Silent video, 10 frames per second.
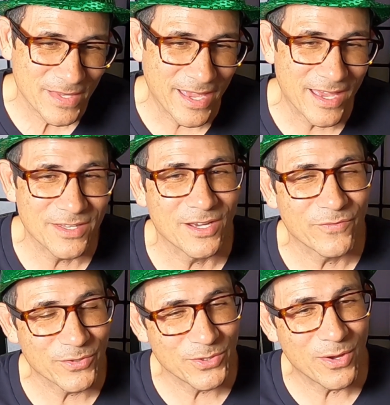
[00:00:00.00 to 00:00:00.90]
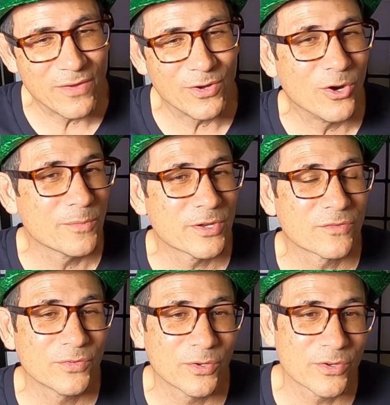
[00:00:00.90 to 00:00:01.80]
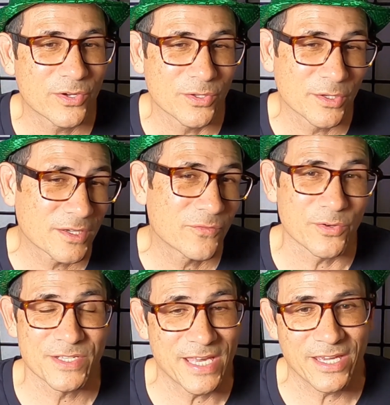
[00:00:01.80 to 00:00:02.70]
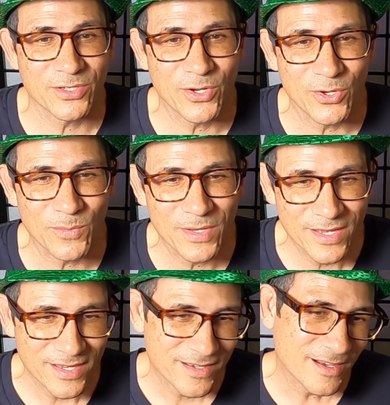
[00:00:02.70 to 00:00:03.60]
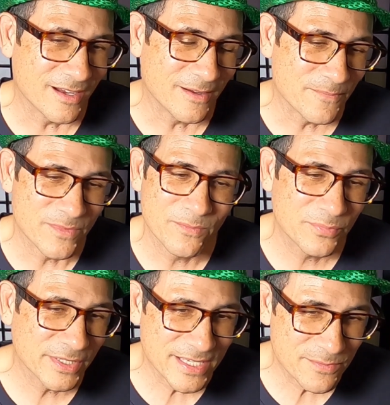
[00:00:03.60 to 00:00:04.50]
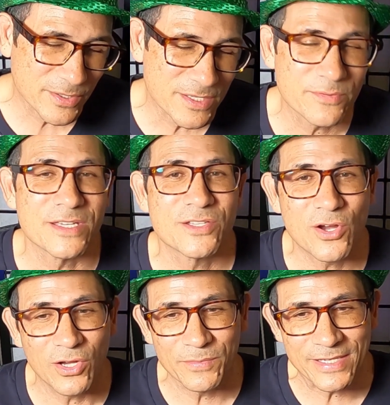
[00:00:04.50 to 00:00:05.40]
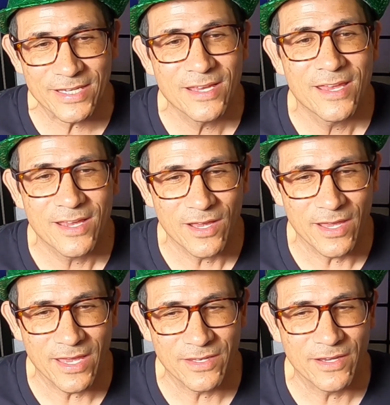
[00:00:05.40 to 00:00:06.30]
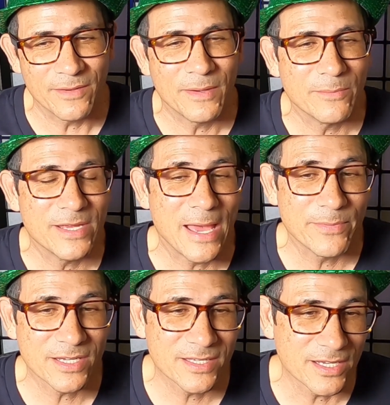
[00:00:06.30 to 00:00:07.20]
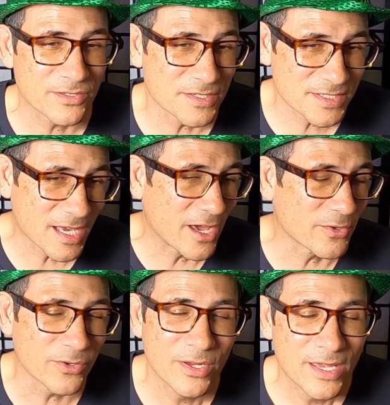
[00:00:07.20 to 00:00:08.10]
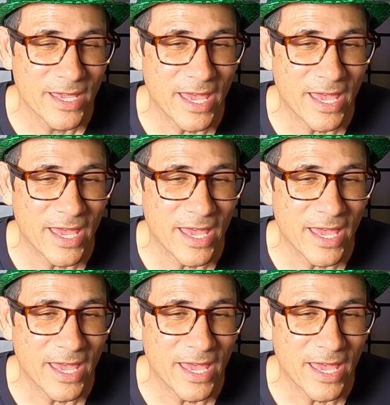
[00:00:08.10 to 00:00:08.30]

And uh, if you don't have a home here in Florida or you're looking for a second home, um, please, please, please call me and uh, I'd be happy to connect you to Scott or